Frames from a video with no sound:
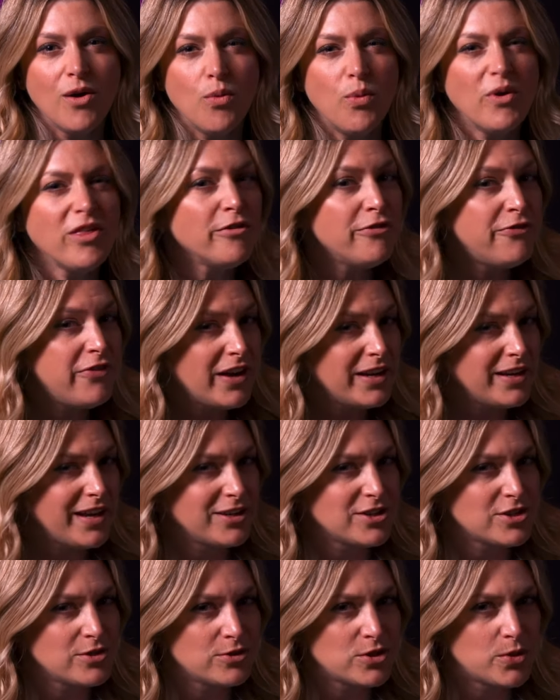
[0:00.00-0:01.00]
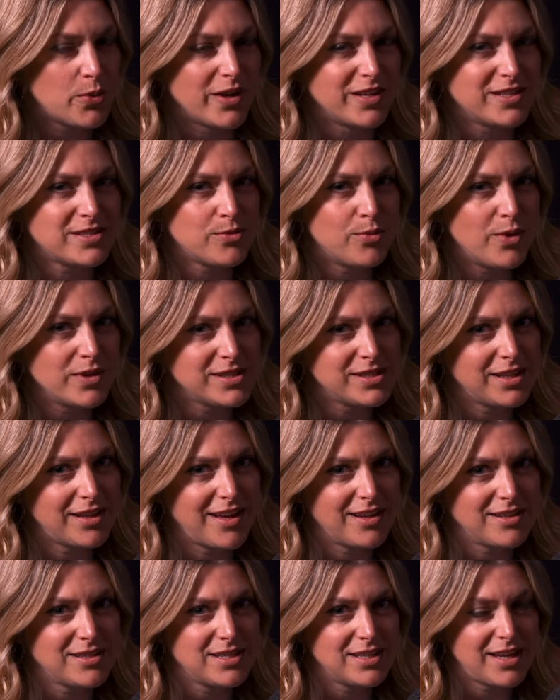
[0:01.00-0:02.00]
with a financial twist once
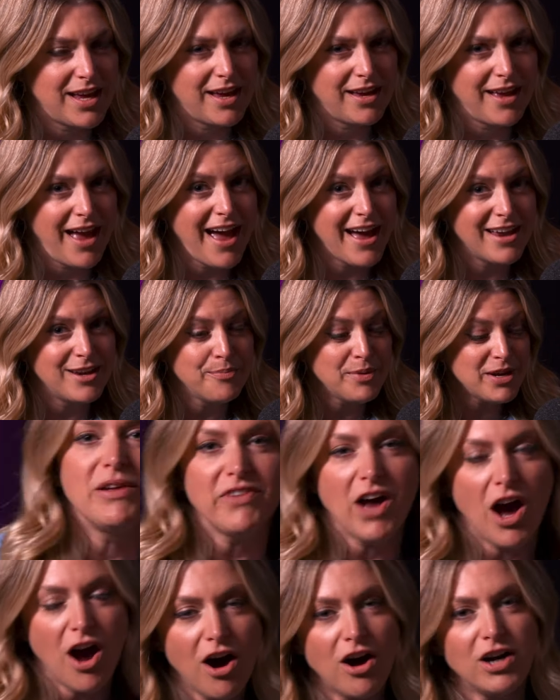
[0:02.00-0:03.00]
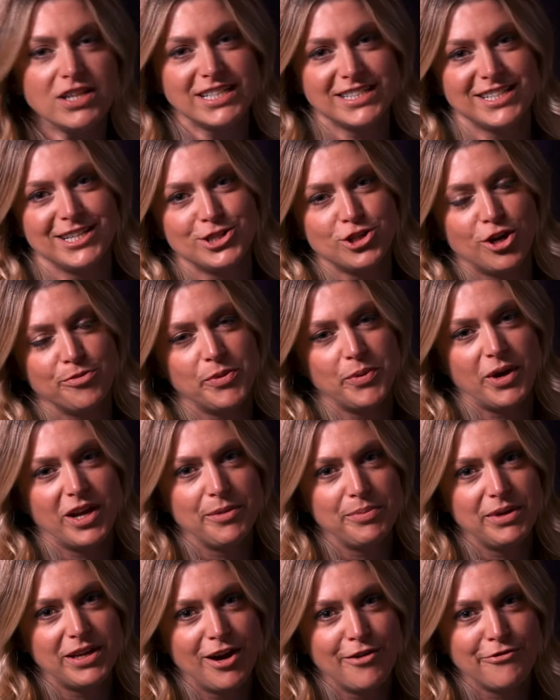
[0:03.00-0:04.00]
again today. And a bit of a hard-hitting topic we're going
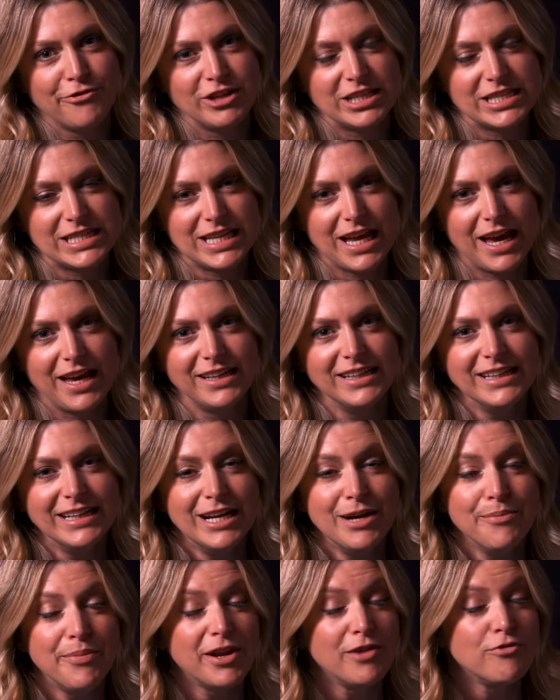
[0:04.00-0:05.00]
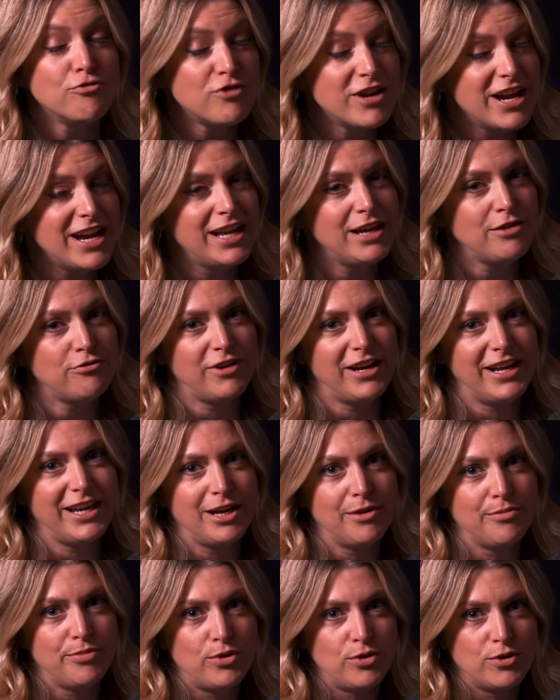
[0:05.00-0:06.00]
to be covering today, but a really,
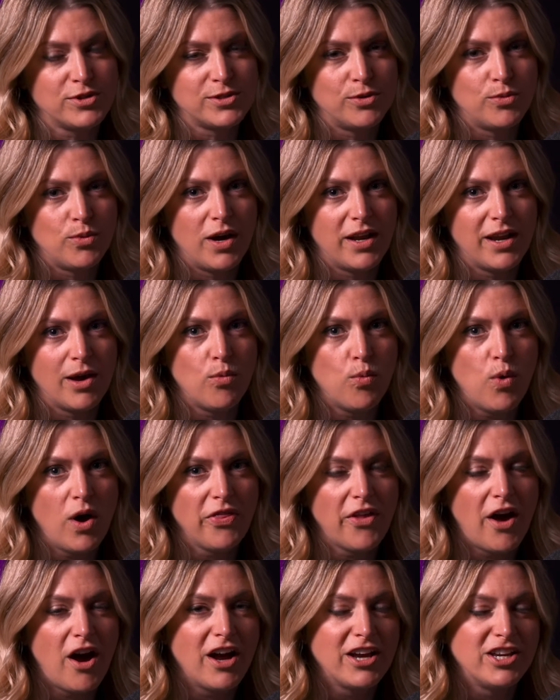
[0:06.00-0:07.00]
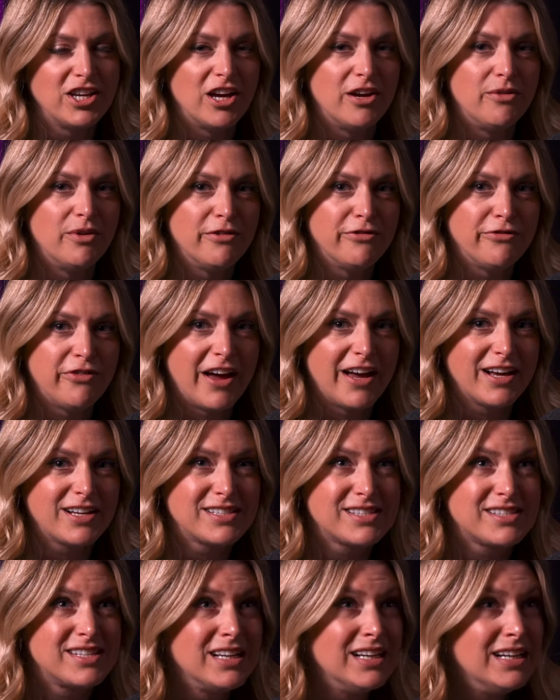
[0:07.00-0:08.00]
really important one, and one that I know
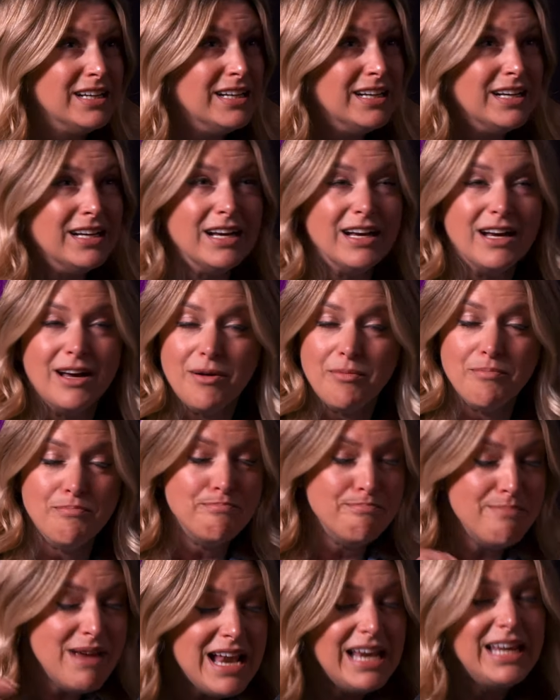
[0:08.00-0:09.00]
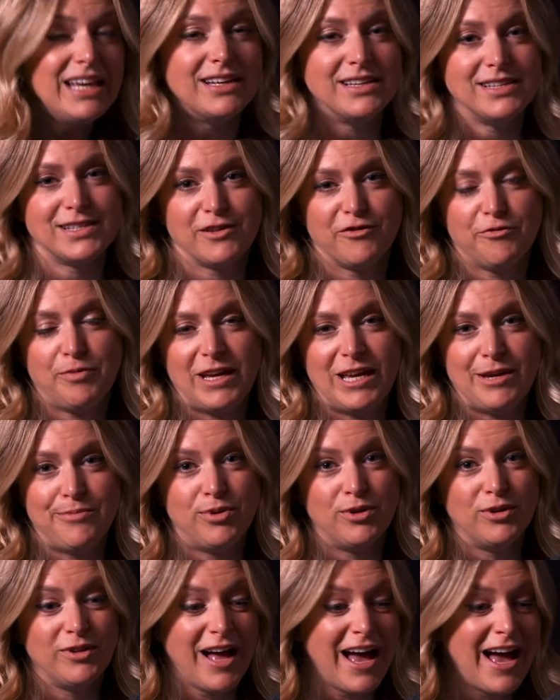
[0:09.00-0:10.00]
affects millions of
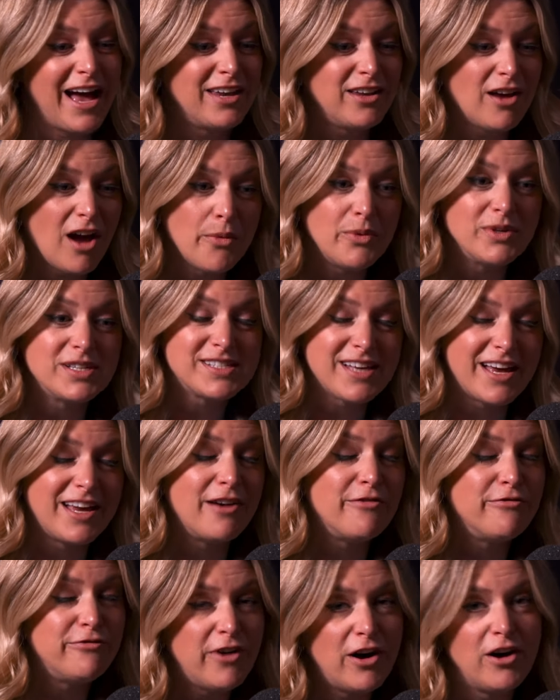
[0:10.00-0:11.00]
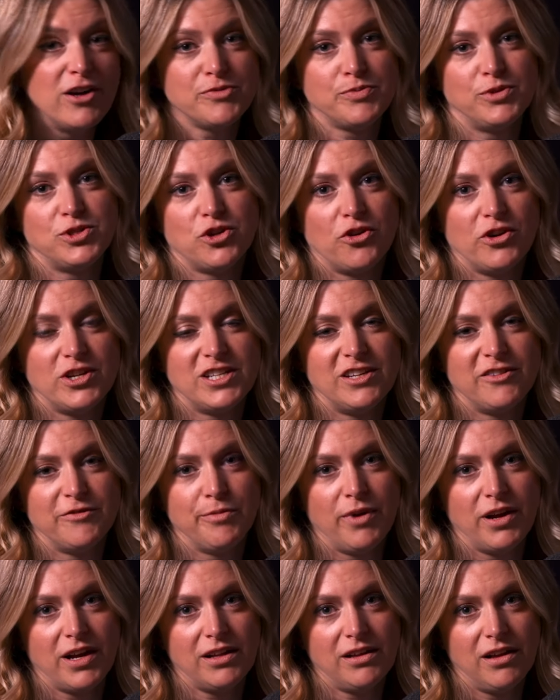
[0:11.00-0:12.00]
people, and I would say a vast majority of
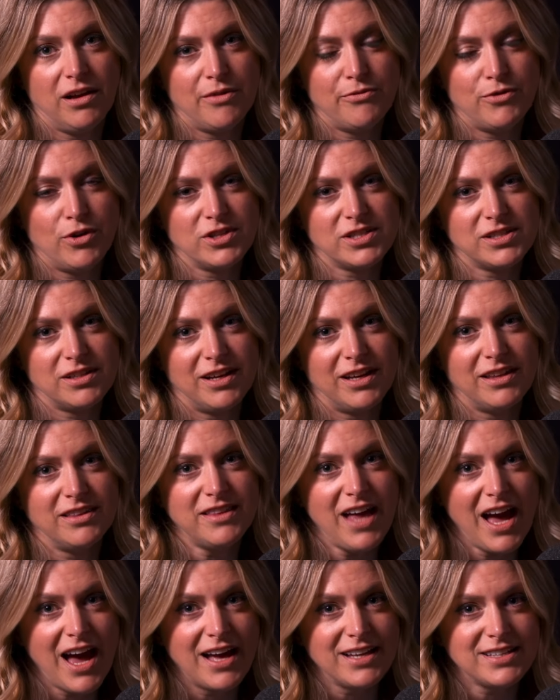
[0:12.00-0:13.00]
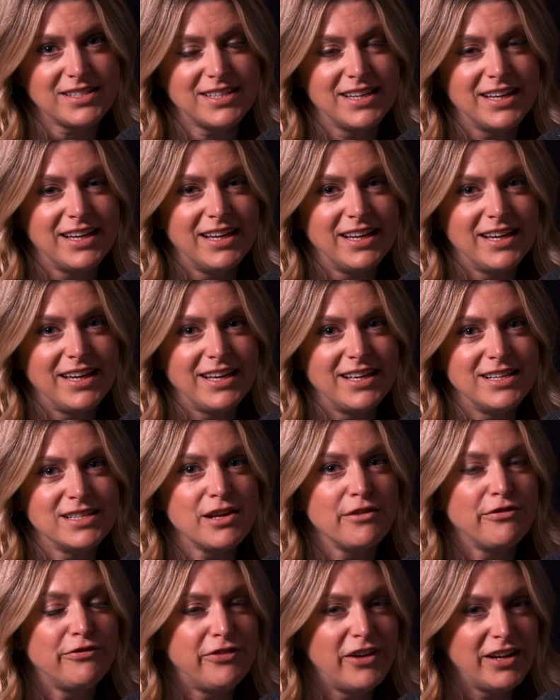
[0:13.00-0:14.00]
my client roster, and that is
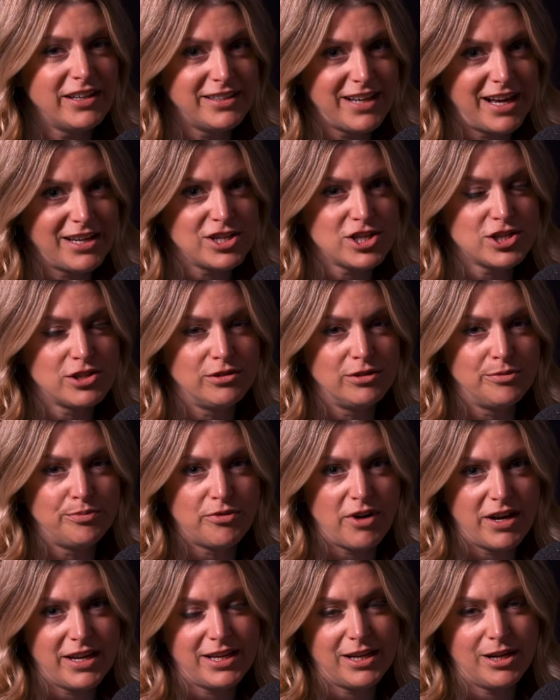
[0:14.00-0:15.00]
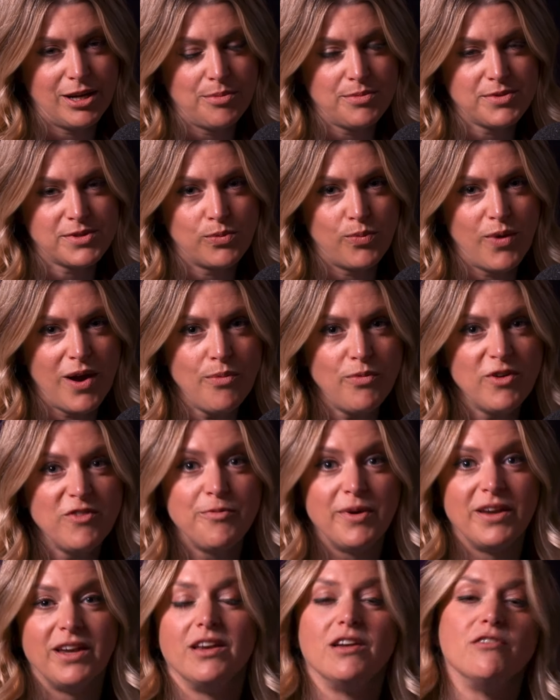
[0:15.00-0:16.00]
financial breakups. When we've
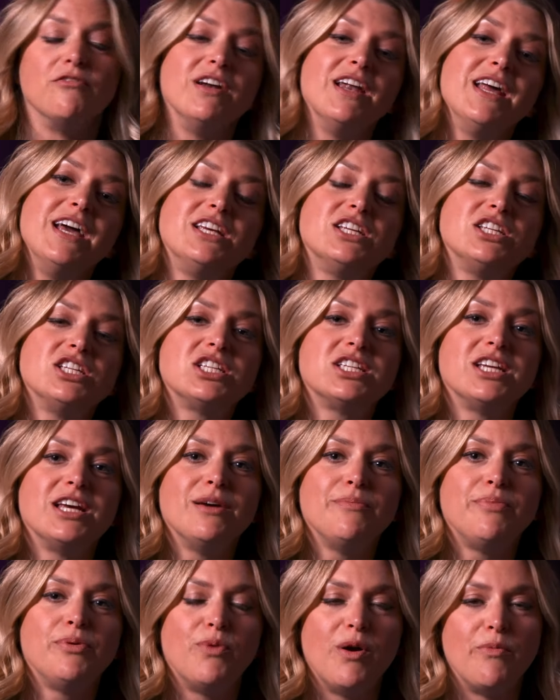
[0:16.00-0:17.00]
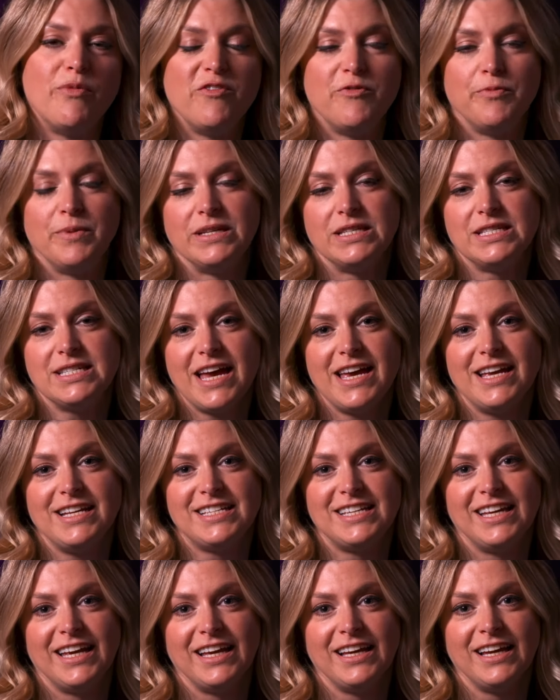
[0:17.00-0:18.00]
been in a relationship, when we've been
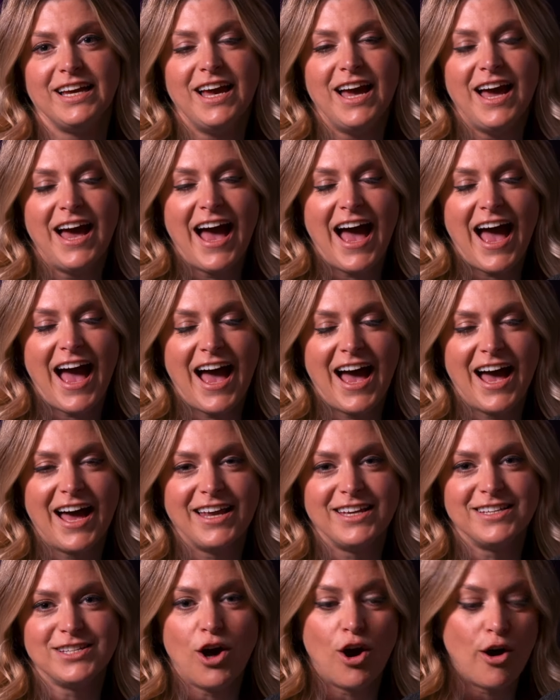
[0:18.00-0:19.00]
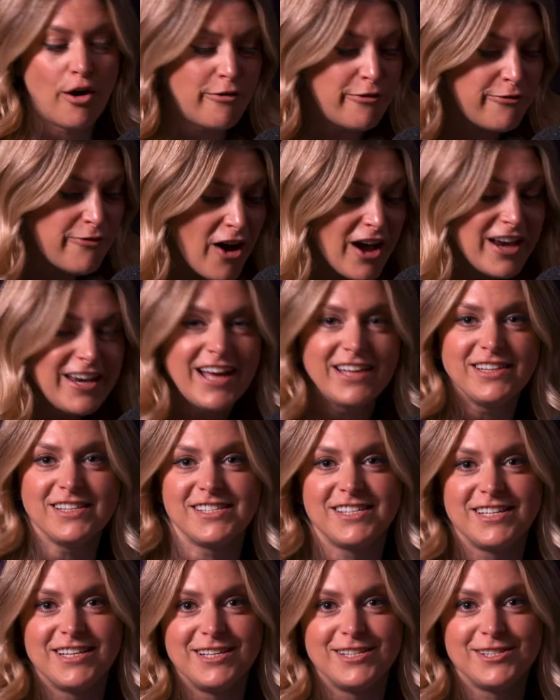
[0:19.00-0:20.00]
dating, and our
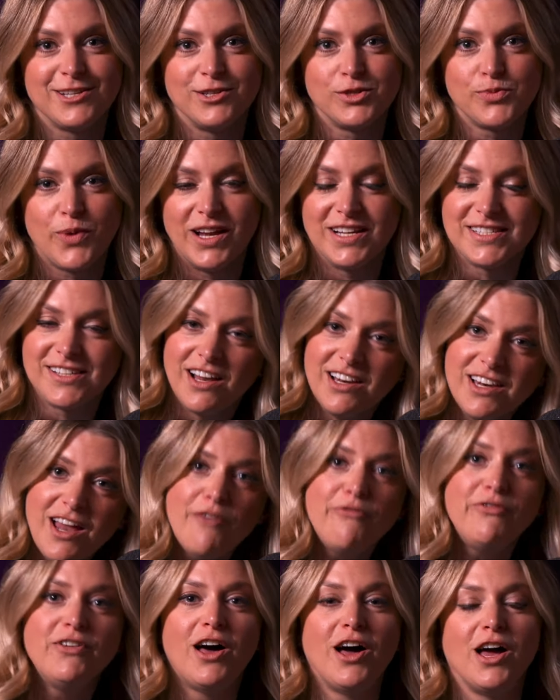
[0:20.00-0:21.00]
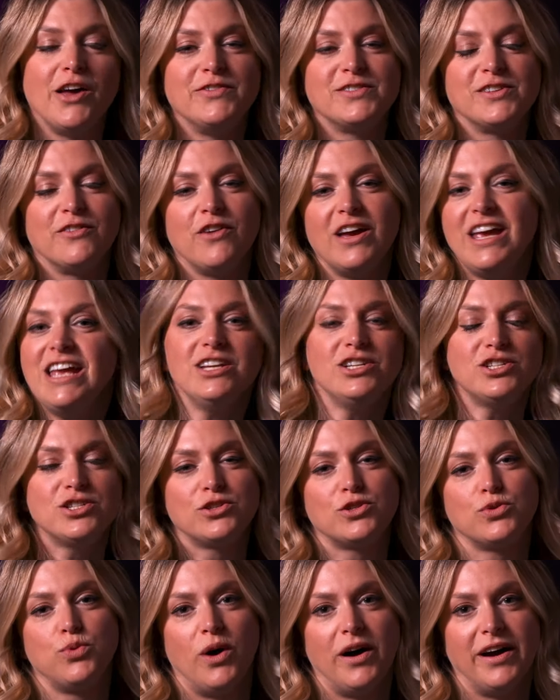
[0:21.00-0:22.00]
finances as well as our love lives are
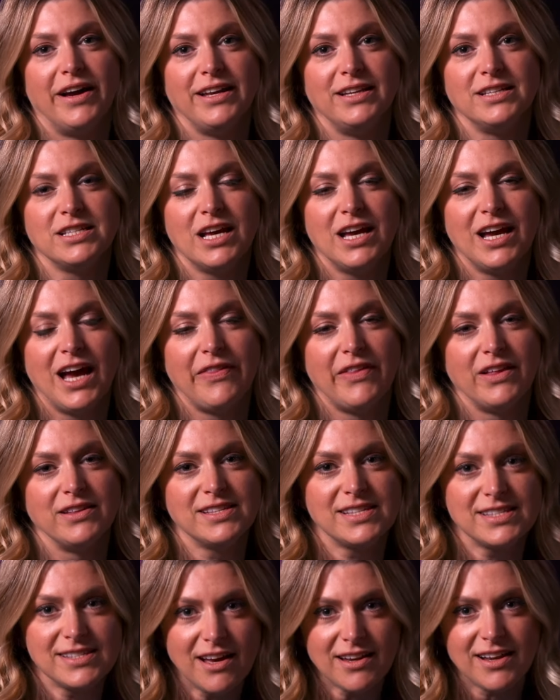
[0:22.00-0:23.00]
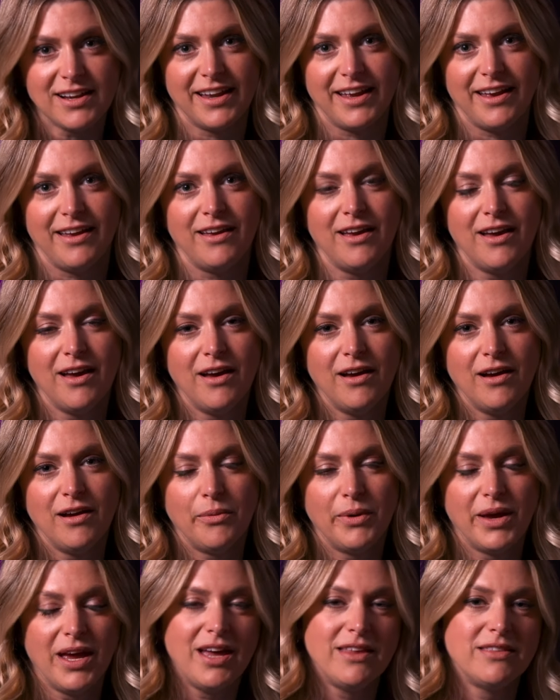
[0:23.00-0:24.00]
intertwined, and then suddenly
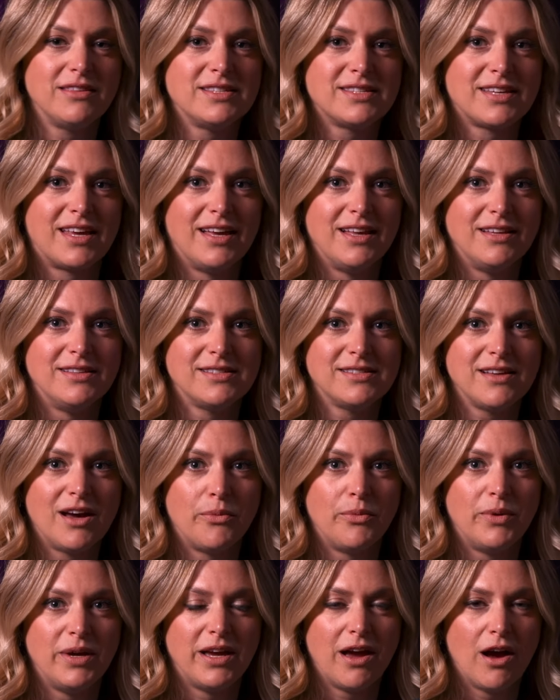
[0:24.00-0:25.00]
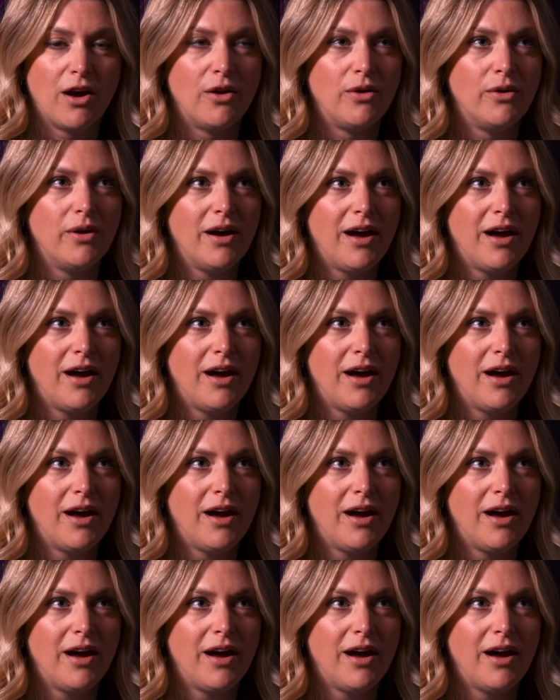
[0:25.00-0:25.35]
we hit the skids and we go,